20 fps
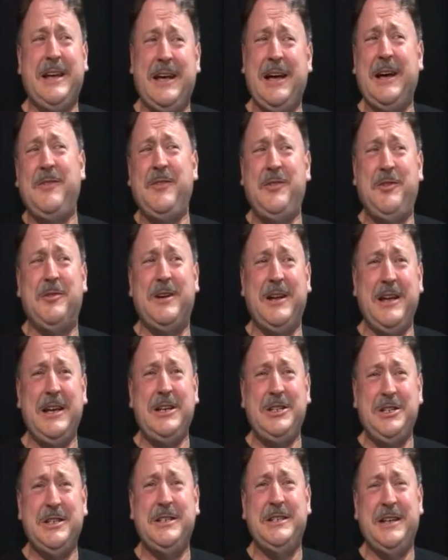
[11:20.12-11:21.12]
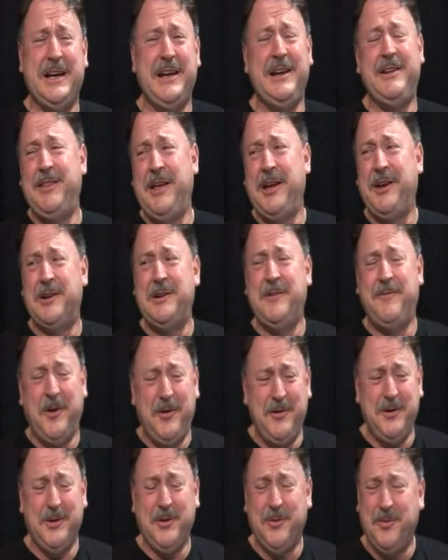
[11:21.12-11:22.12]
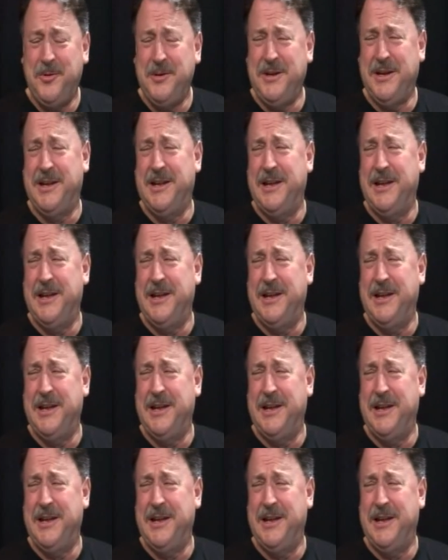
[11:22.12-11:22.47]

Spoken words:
after election day, and they're going to vote accordingly.